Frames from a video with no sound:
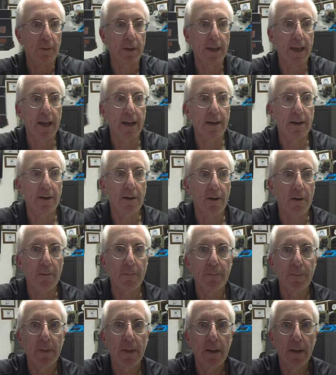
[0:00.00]
get it here,
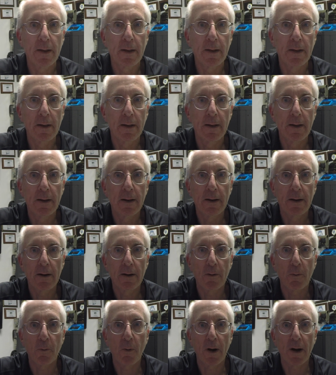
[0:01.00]

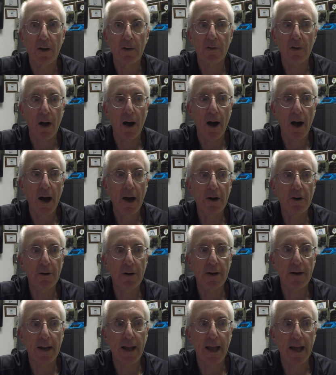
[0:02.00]
was
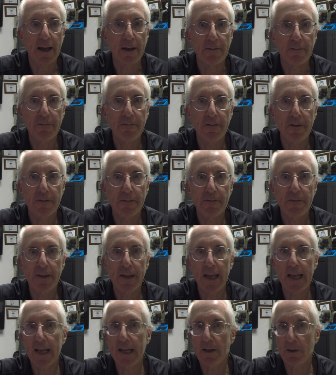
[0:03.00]

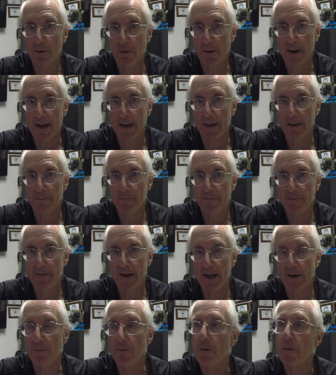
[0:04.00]
115 grain
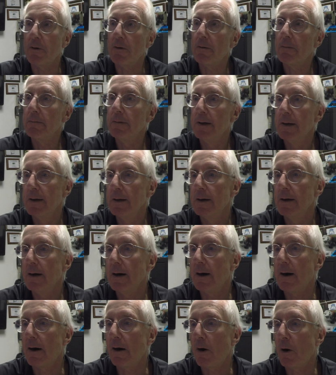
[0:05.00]
Federal
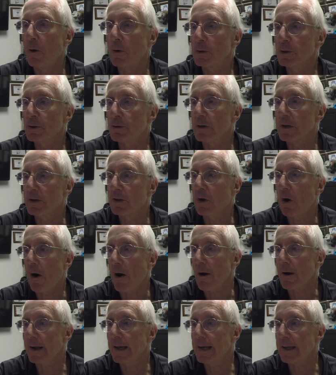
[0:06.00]
ultra
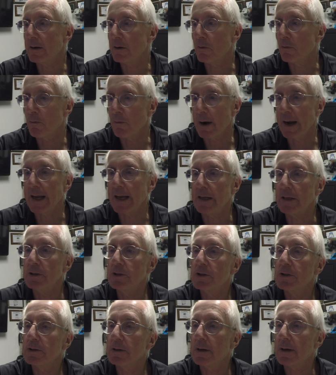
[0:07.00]
target and
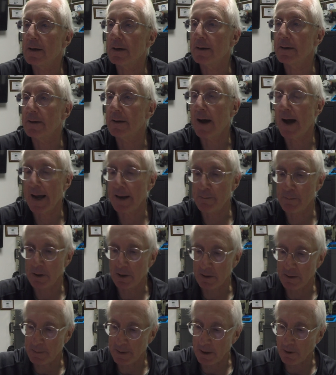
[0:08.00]
range
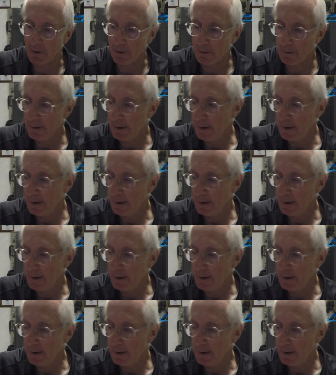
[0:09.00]
9mm.